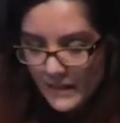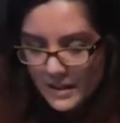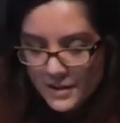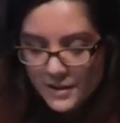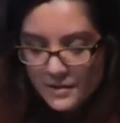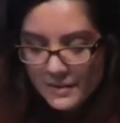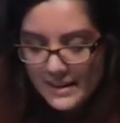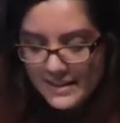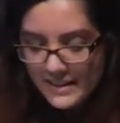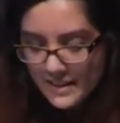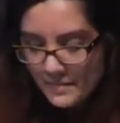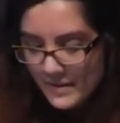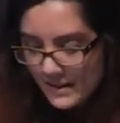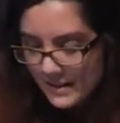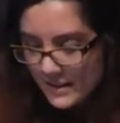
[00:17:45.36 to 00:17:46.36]
So I
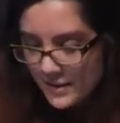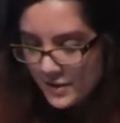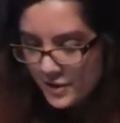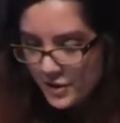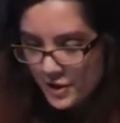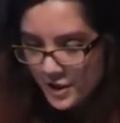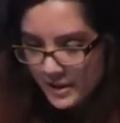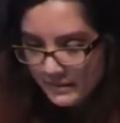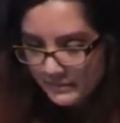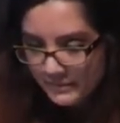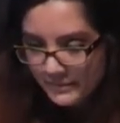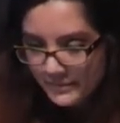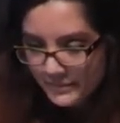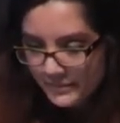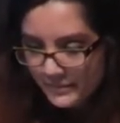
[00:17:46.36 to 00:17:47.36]
dismissed the surgeon.
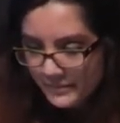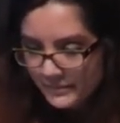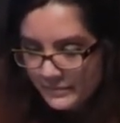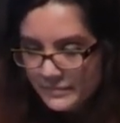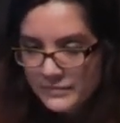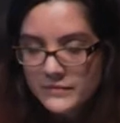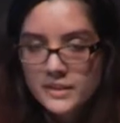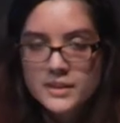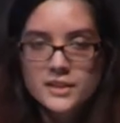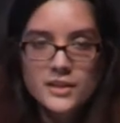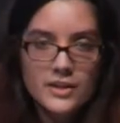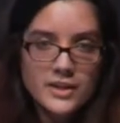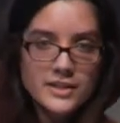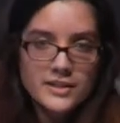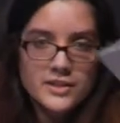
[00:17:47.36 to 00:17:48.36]

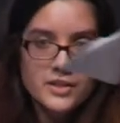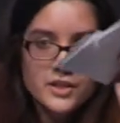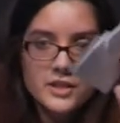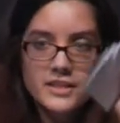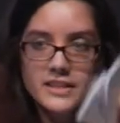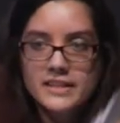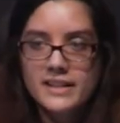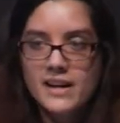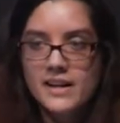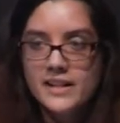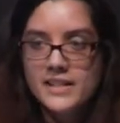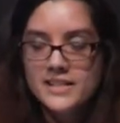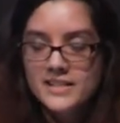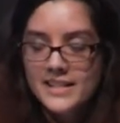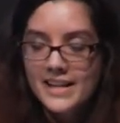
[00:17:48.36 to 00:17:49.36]
Sorry, surgeons in the
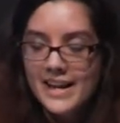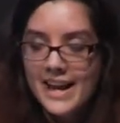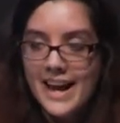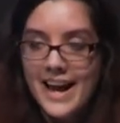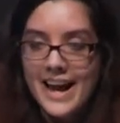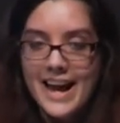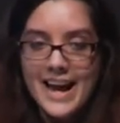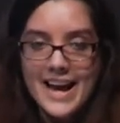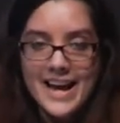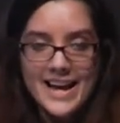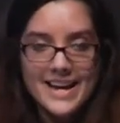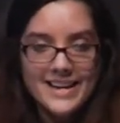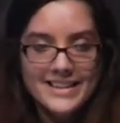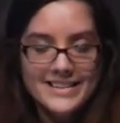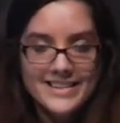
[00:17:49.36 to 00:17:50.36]
audience
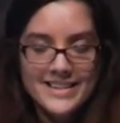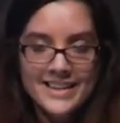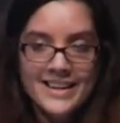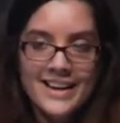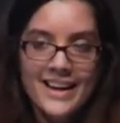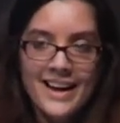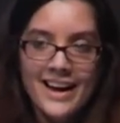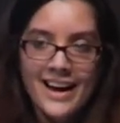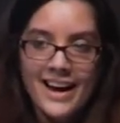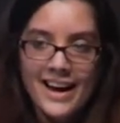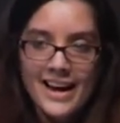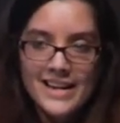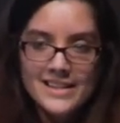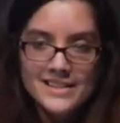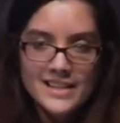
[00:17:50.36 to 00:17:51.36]
and
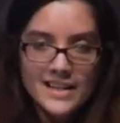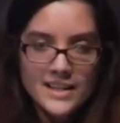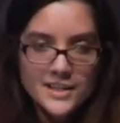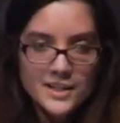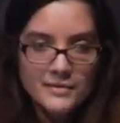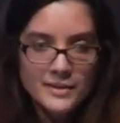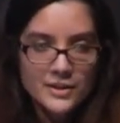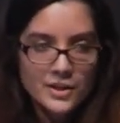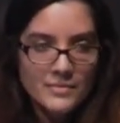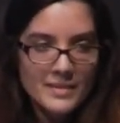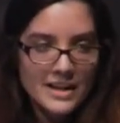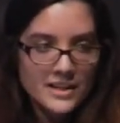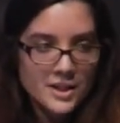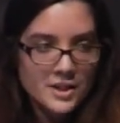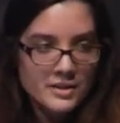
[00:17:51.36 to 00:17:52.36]
I decided to return
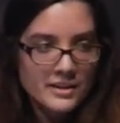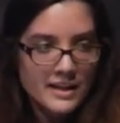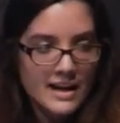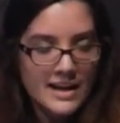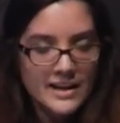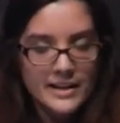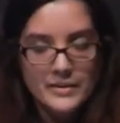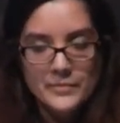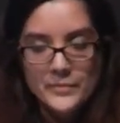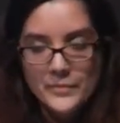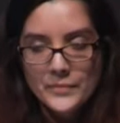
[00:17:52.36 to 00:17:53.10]
back to Juniata.